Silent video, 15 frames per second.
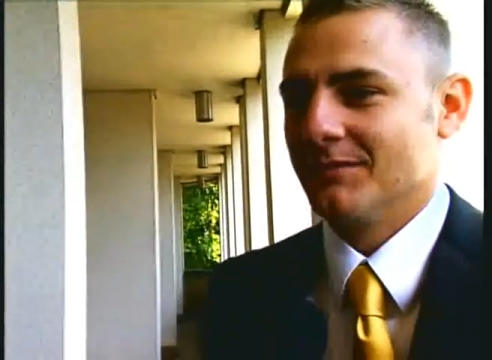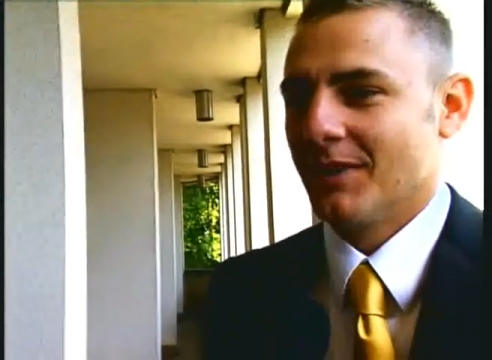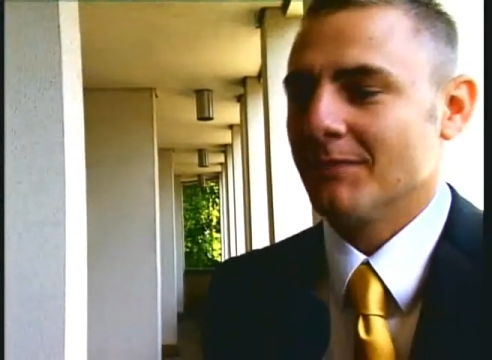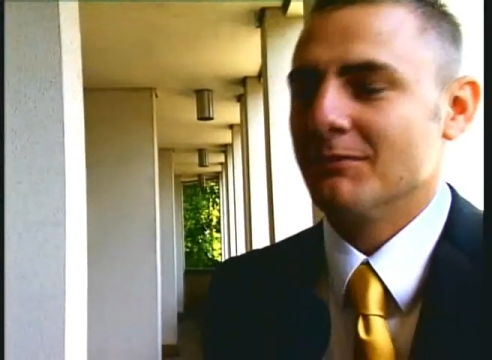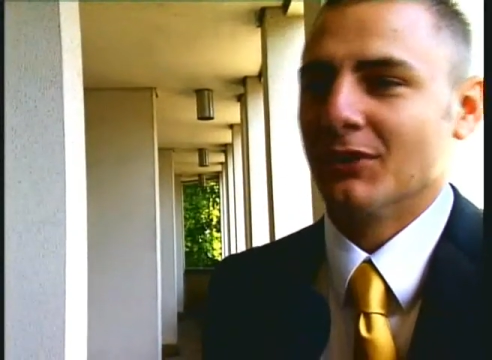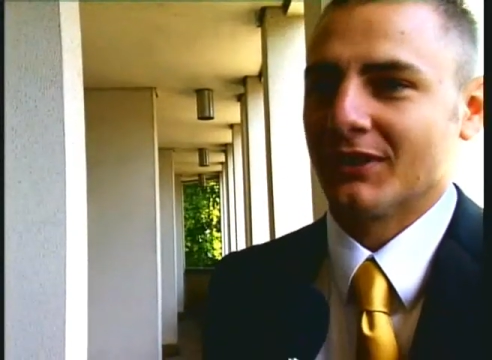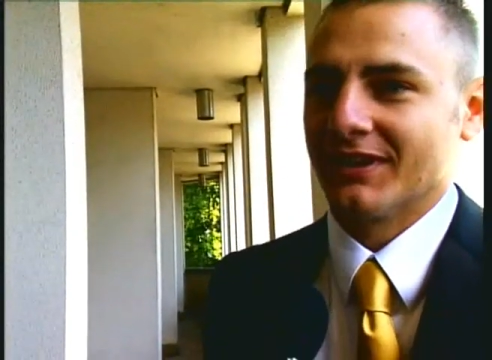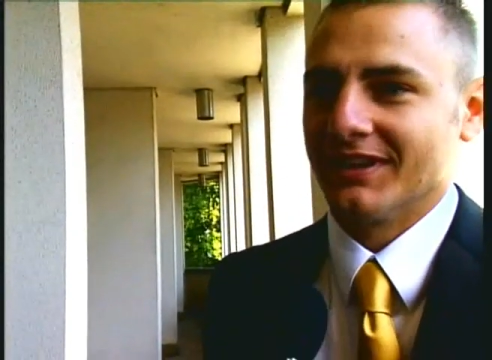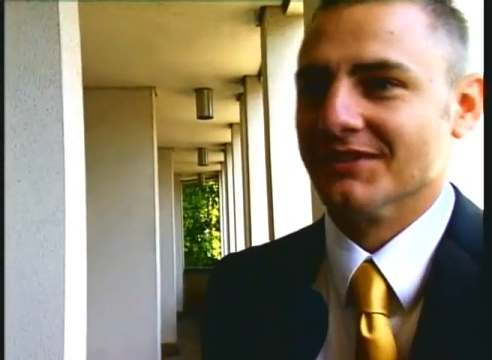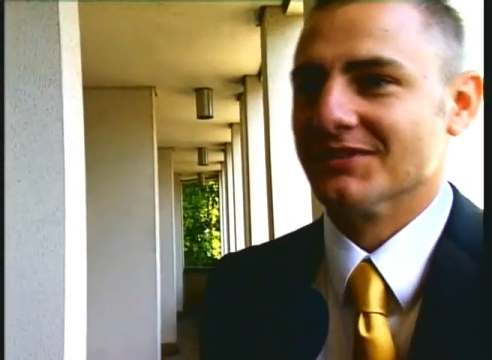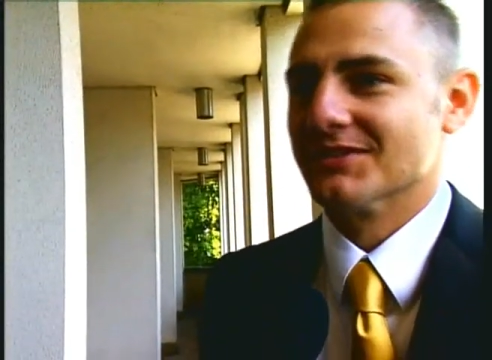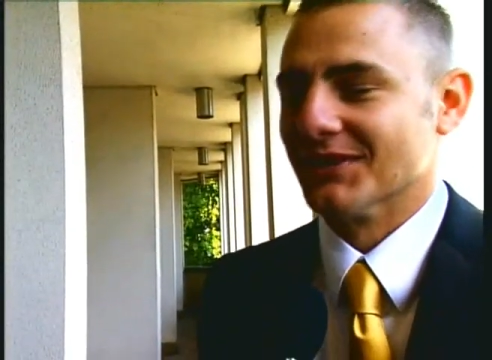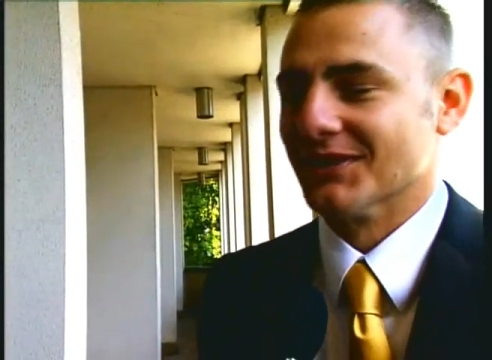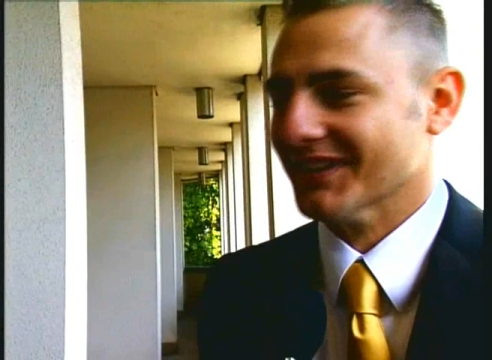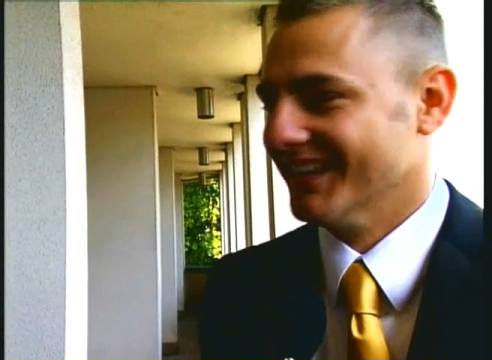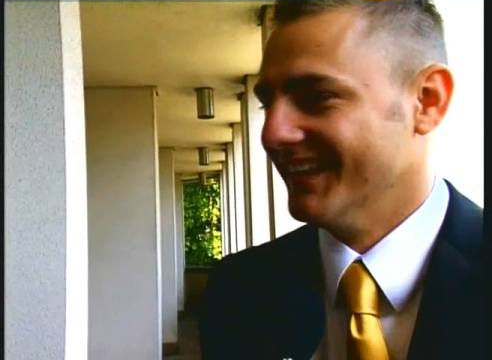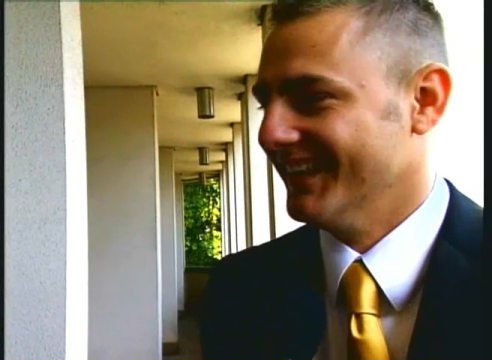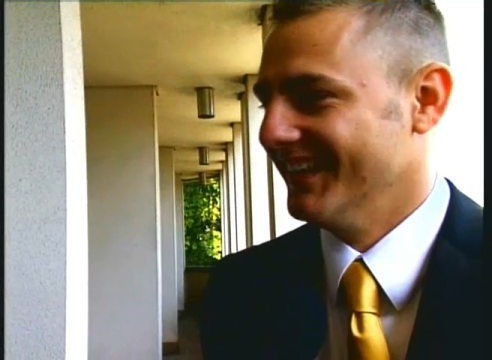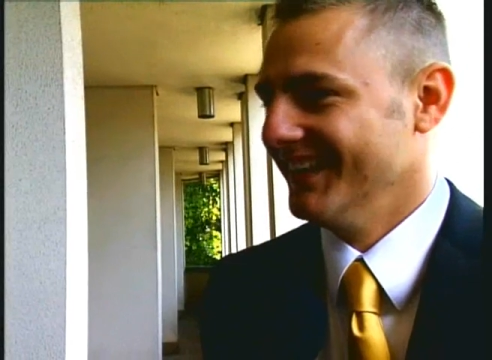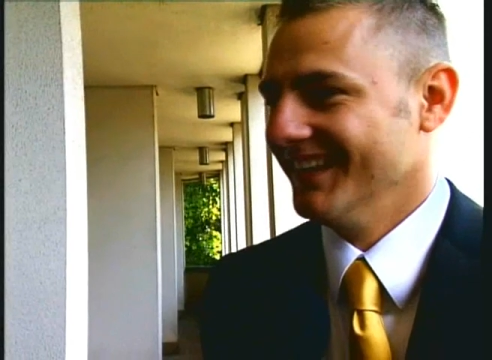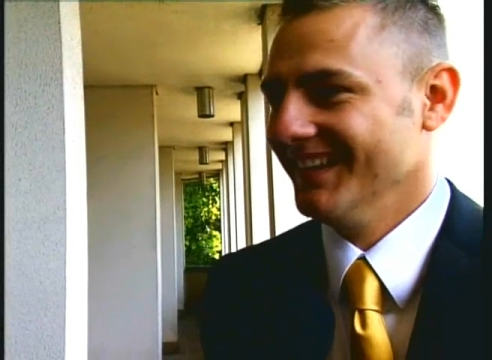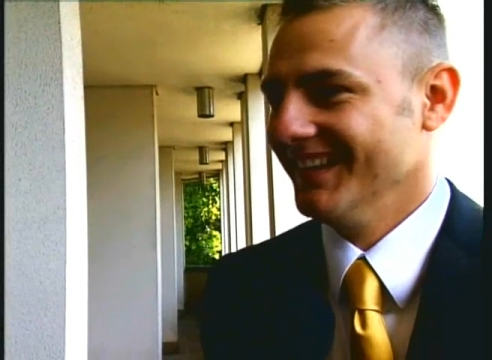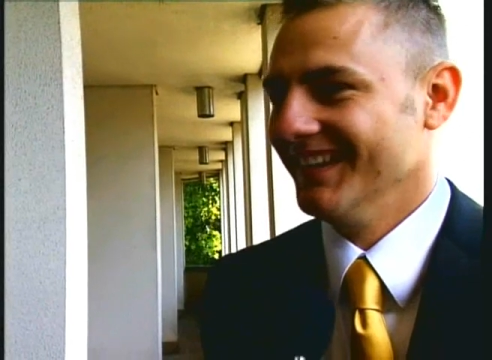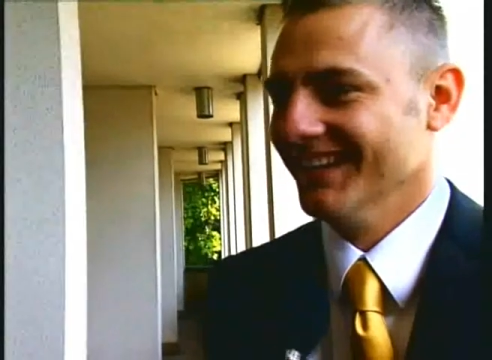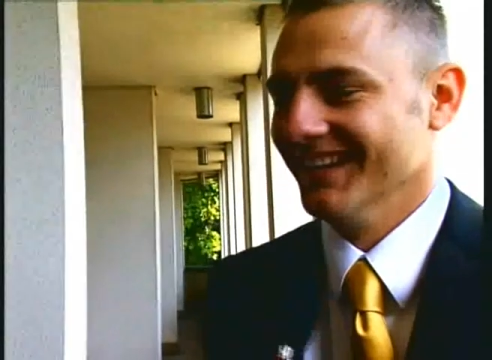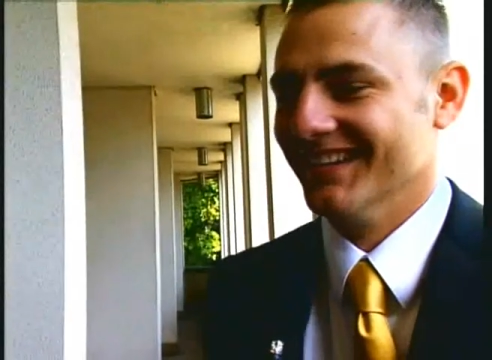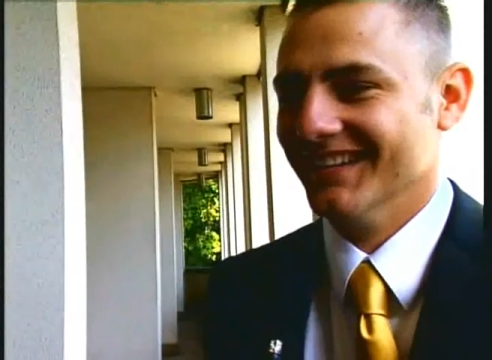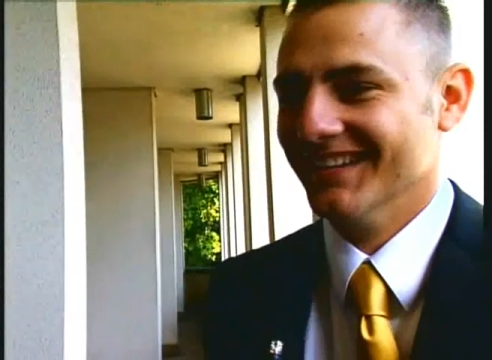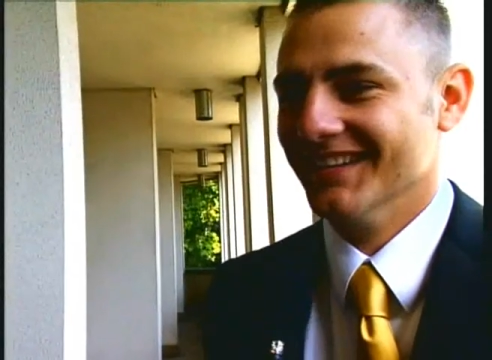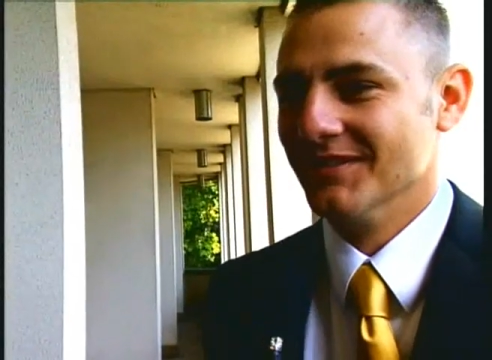I'm looking, so
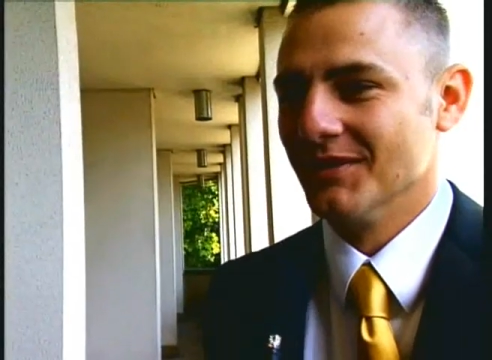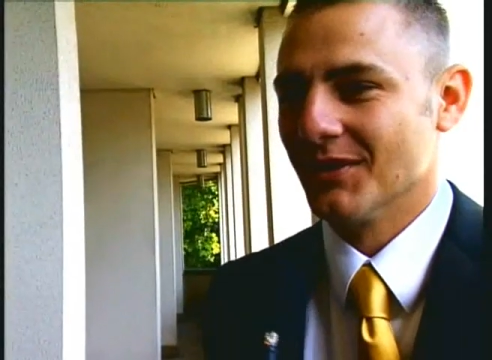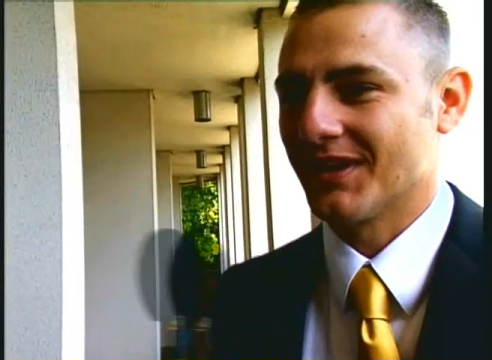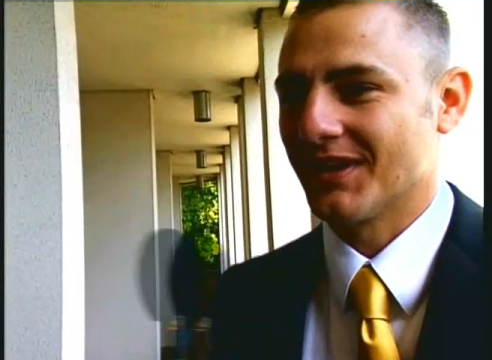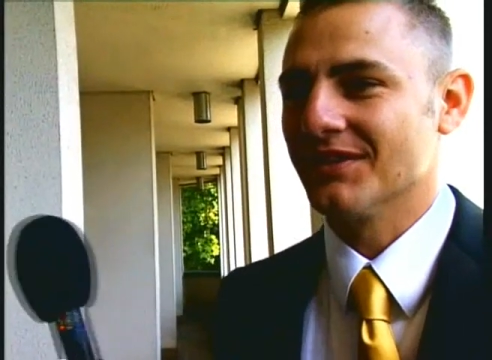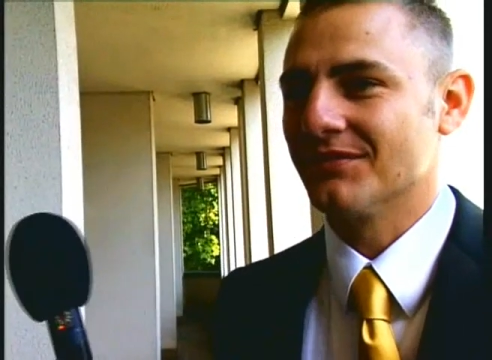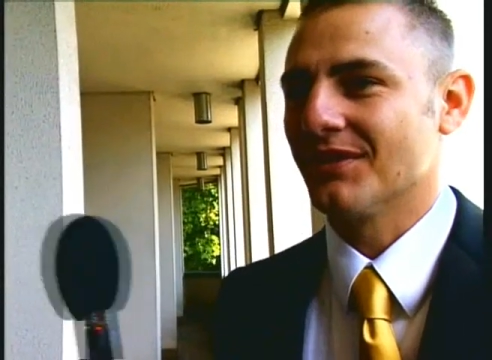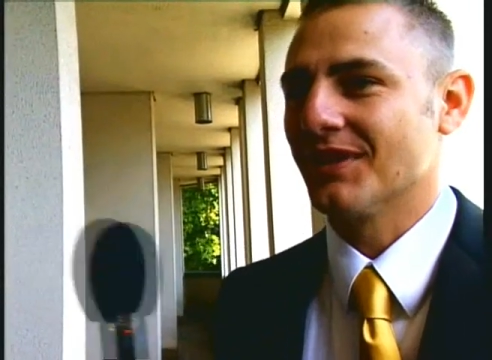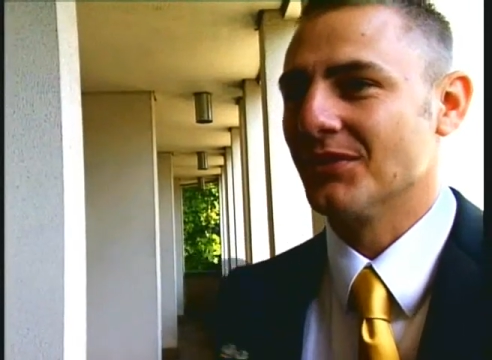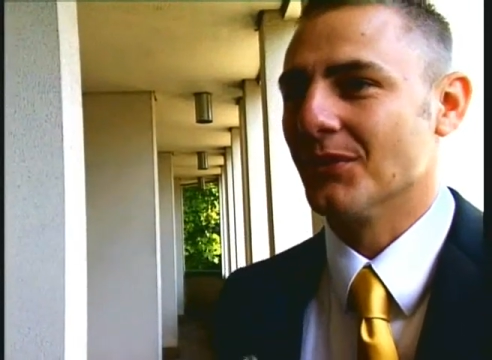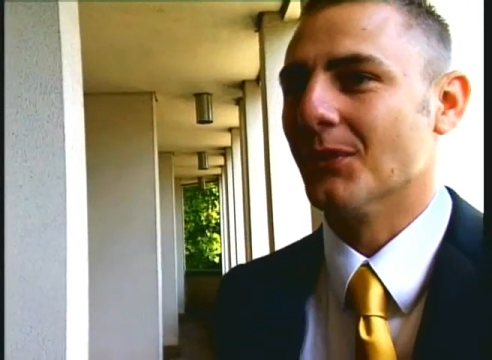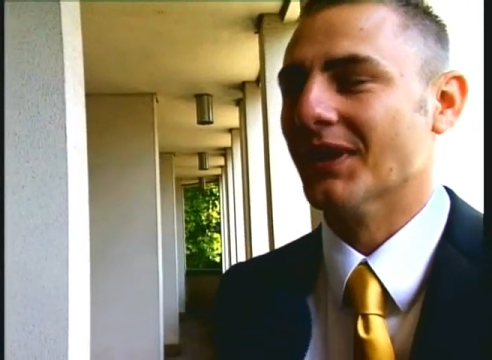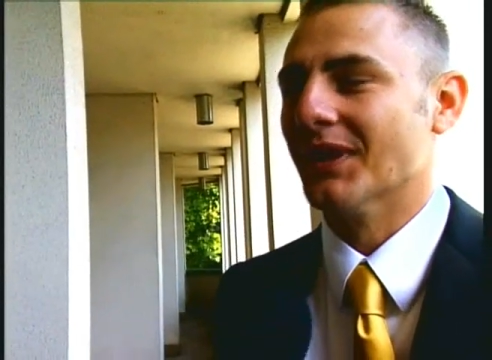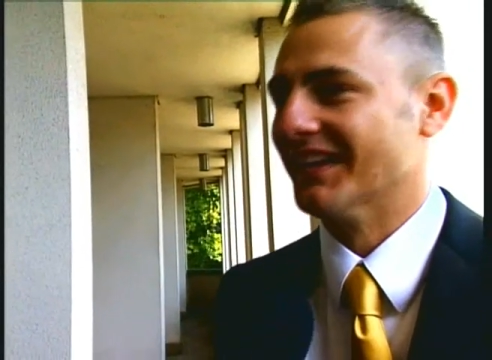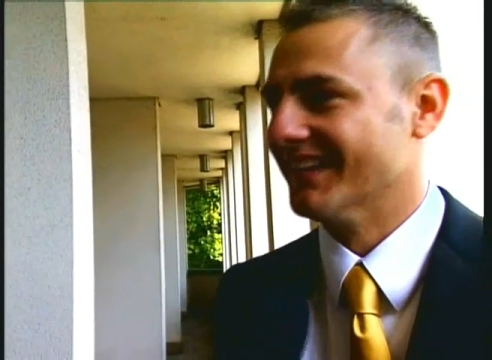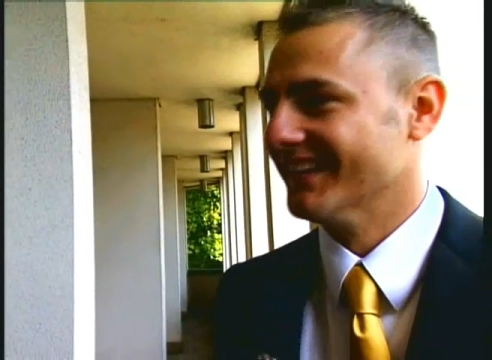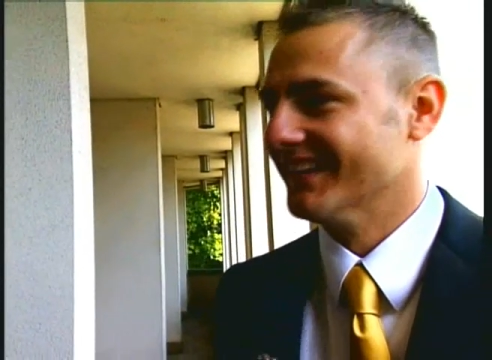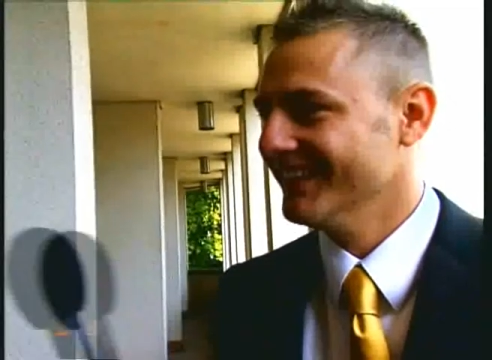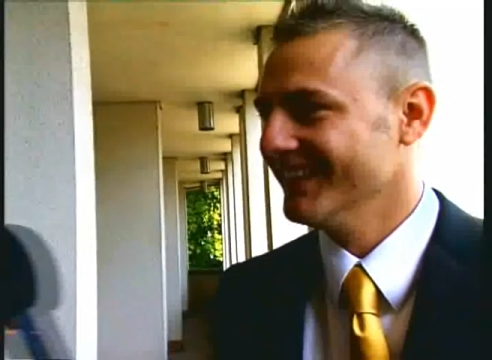looking to find the one.